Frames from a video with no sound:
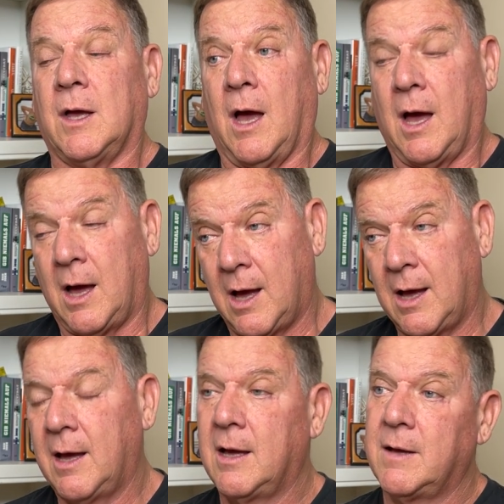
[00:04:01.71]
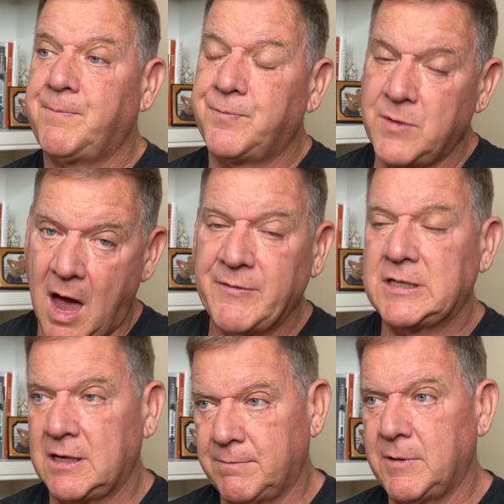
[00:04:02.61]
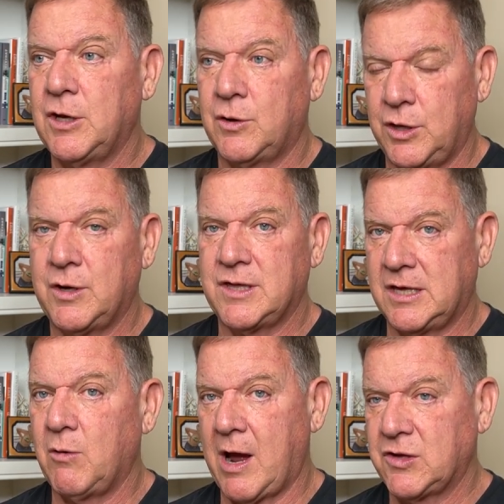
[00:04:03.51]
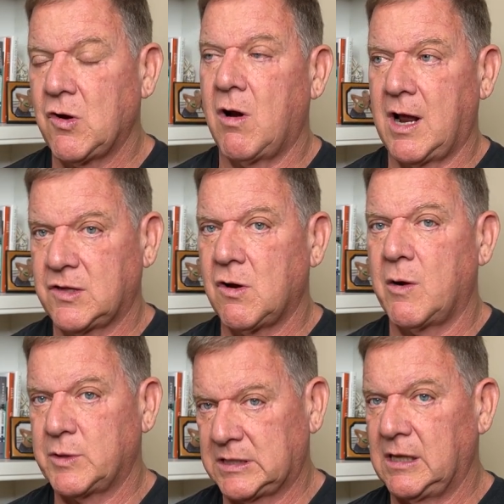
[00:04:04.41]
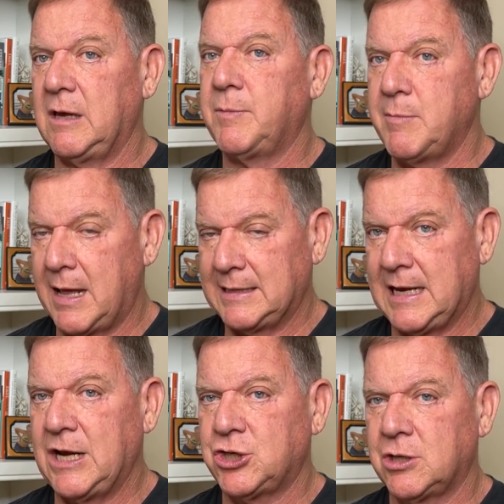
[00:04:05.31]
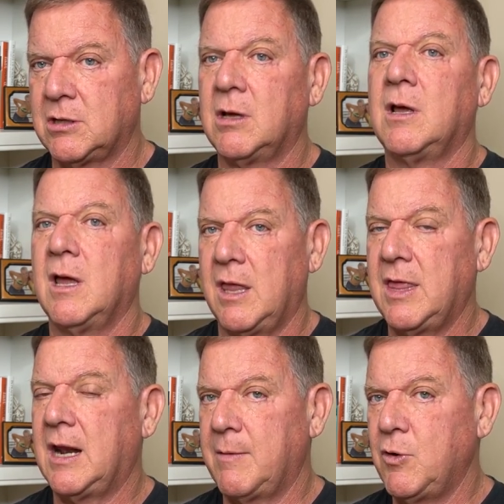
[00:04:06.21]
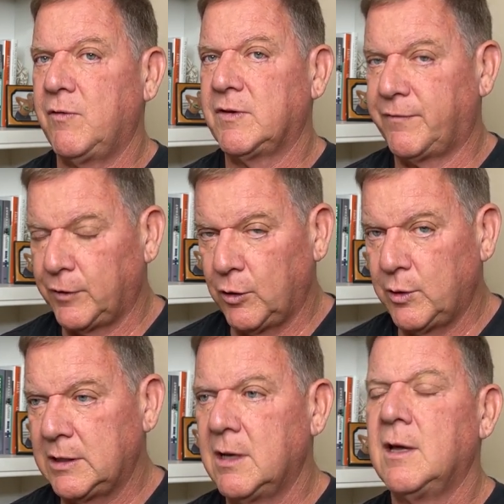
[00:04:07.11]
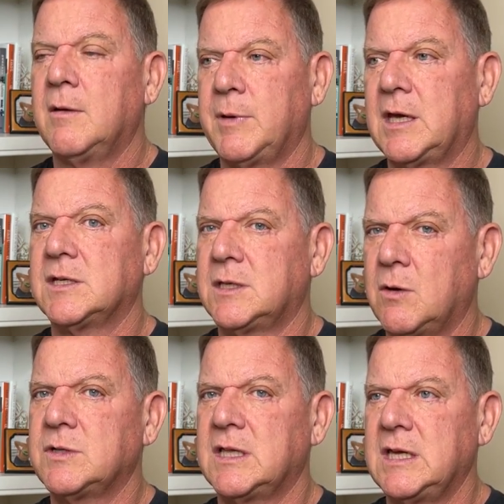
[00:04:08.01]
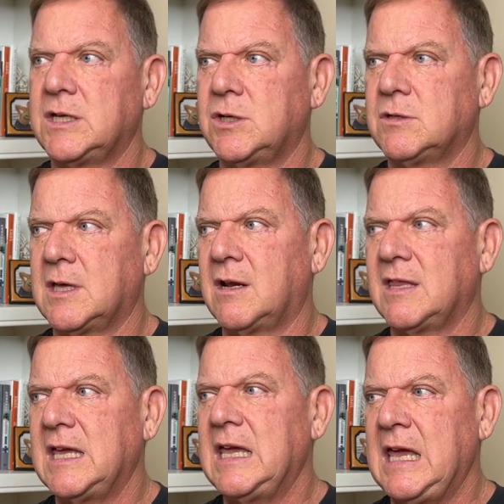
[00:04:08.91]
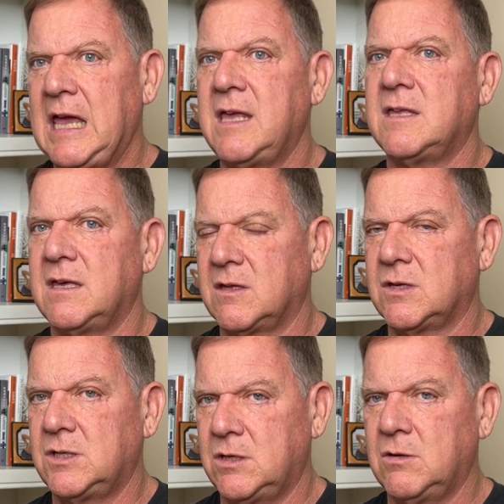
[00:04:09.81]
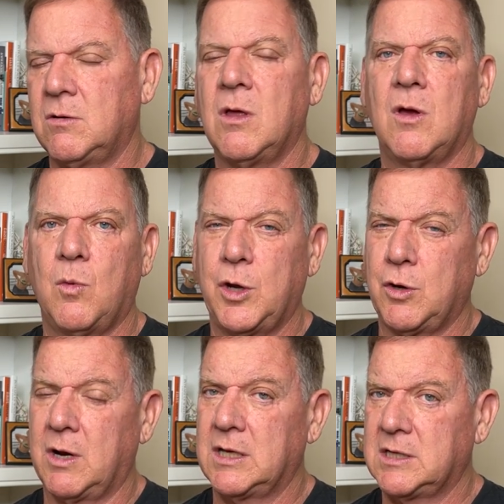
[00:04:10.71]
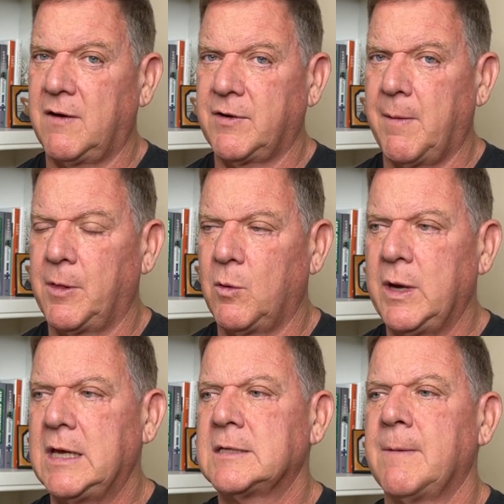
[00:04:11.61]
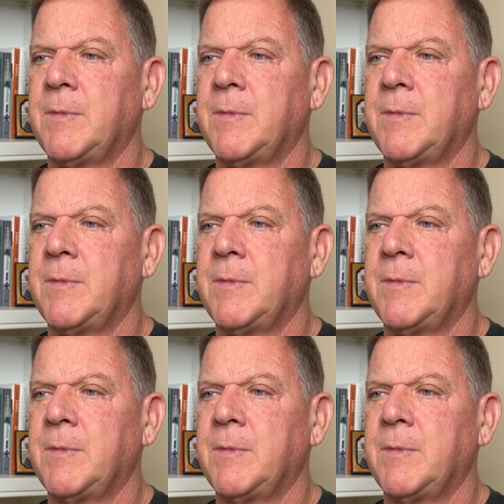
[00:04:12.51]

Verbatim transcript: Uh, obviously, you know, you can see where I started. I started with sleep and meditation, and then I moved to fluid, because those are the issues that are the easiest to do when you're in a tough couple of weeks.